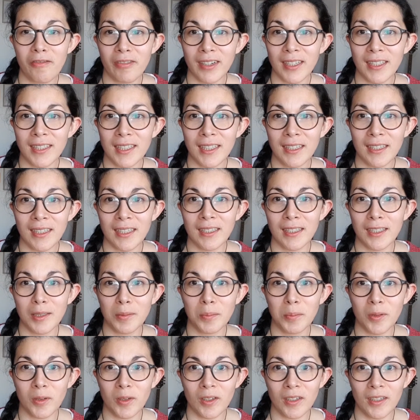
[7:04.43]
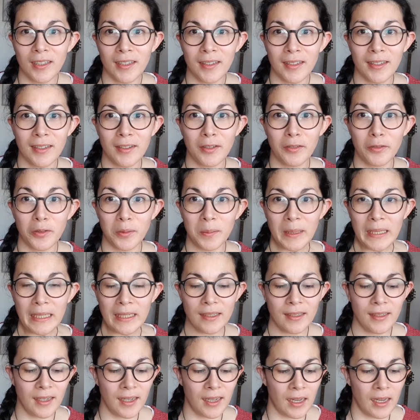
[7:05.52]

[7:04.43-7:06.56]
I think, in this book for me,